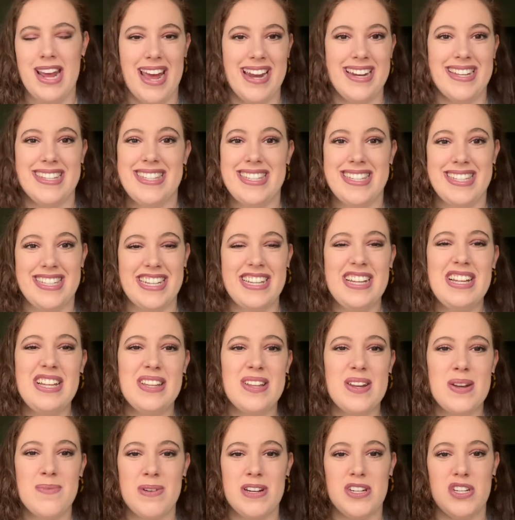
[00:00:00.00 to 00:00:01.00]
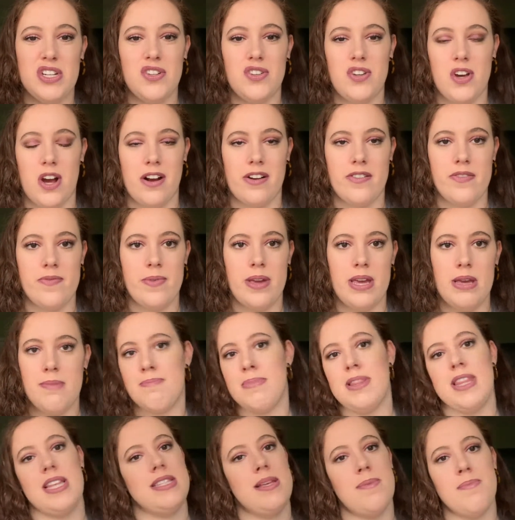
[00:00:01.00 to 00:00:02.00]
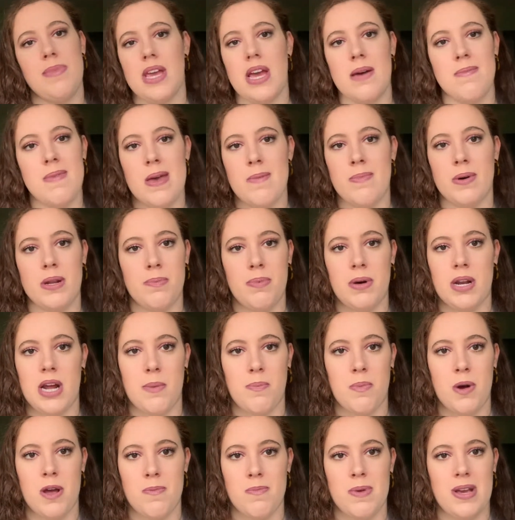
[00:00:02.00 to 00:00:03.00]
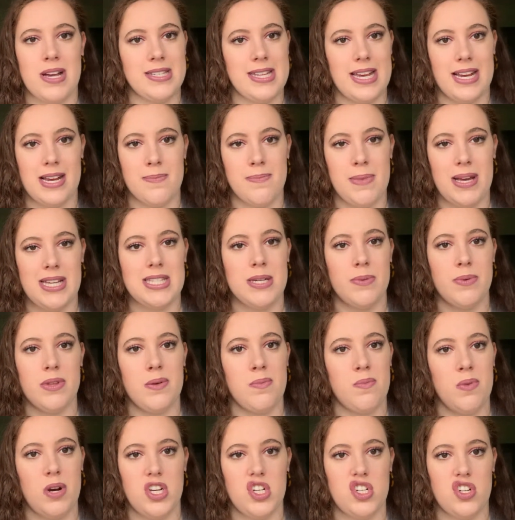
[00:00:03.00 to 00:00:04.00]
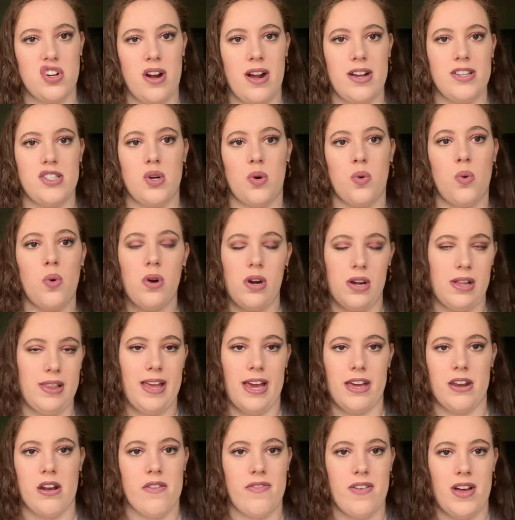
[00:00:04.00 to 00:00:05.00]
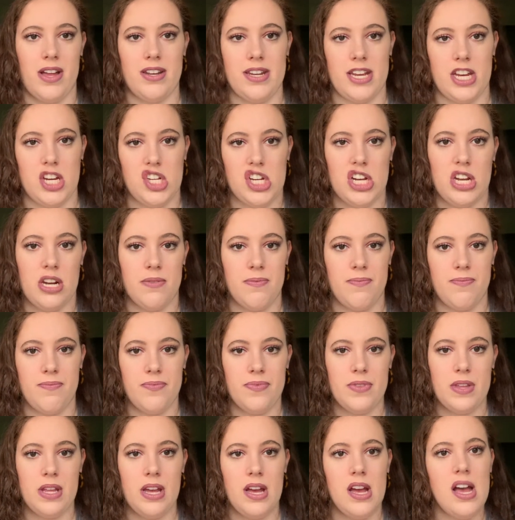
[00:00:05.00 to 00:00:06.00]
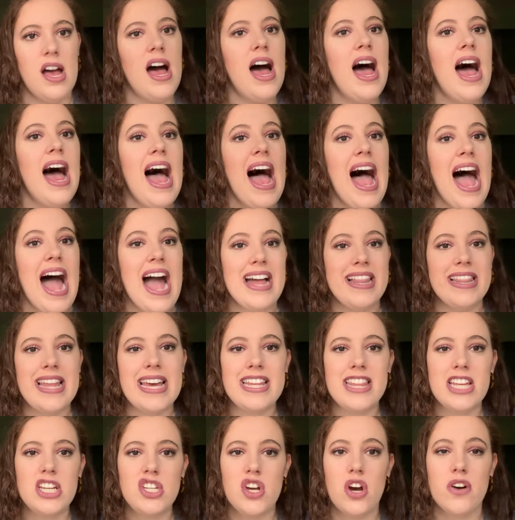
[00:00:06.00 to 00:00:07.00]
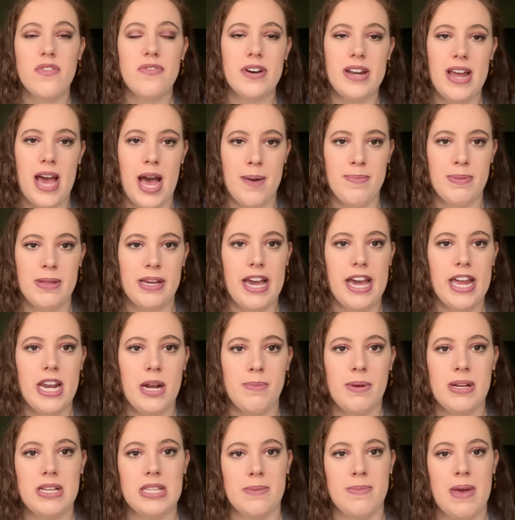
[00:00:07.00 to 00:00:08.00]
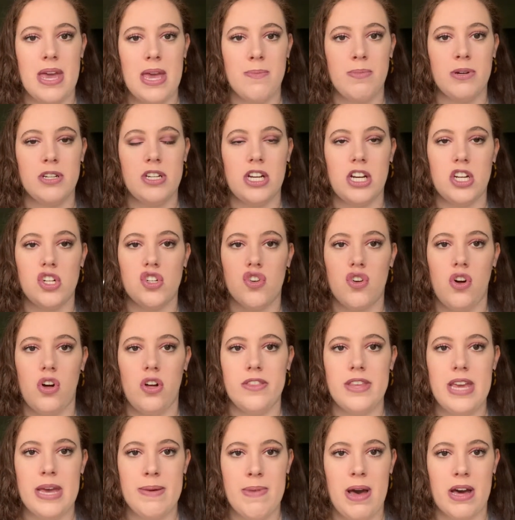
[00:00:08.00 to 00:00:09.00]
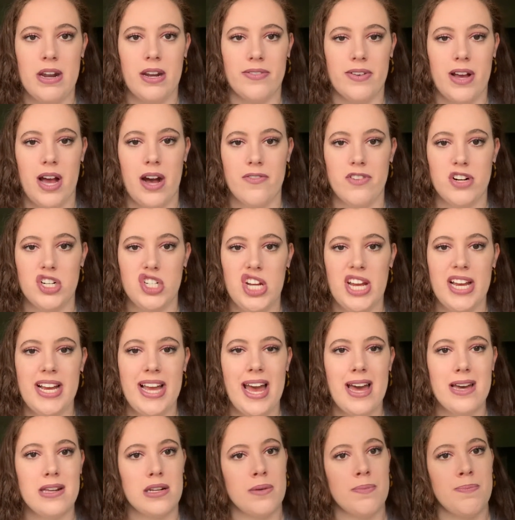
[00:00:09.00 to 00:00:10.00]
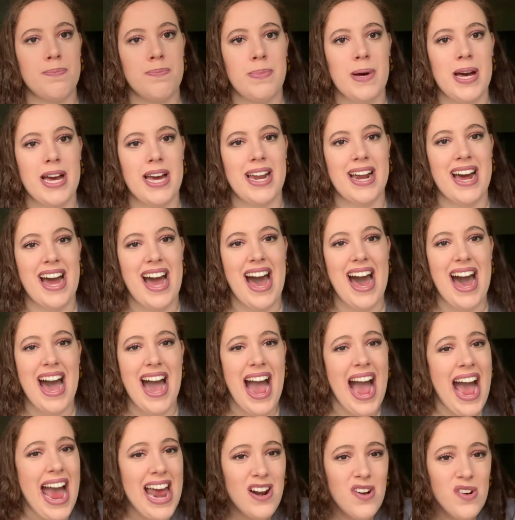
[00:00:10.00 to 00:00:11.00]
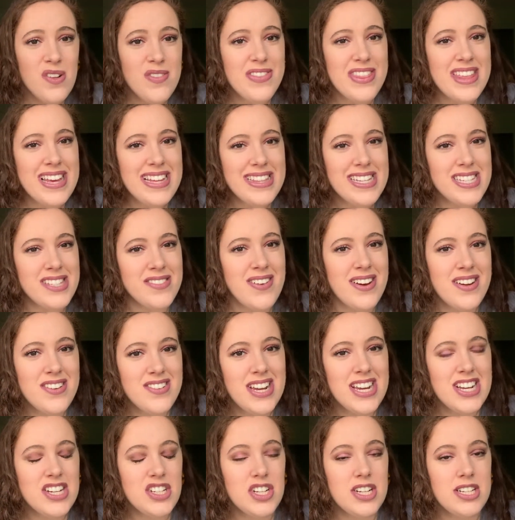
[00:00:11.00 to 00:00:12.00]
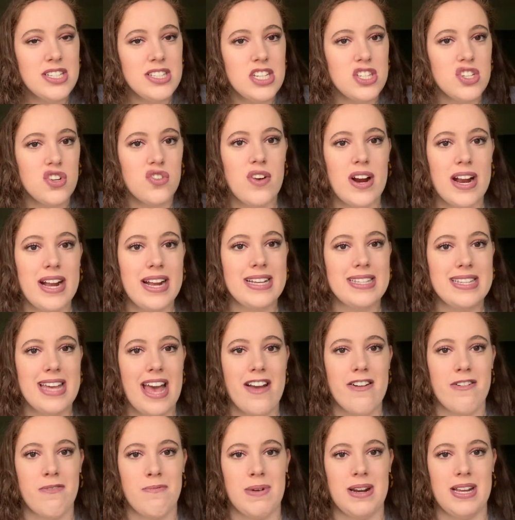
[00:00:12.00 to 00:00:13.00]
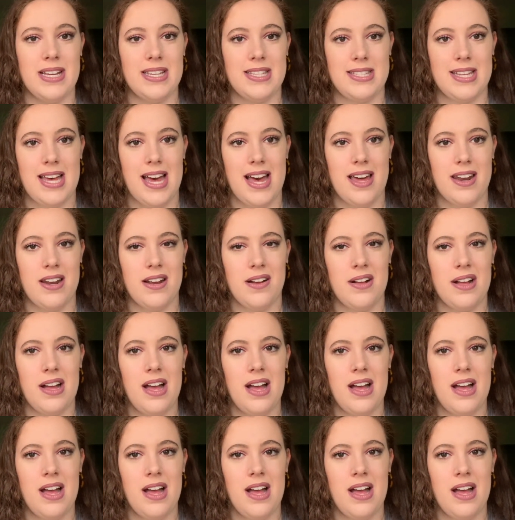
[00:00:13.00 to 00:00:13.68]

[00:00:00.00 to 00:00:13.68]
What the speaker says: and it's still a little bit too dark for me, but that's something I'm able to put up with because I can mix it with a moisturizer or a lighter foundation. I like the doe foot applicator because I'm able to control the amount of coverage I get, but I don't think this foundation is as great as everybody said.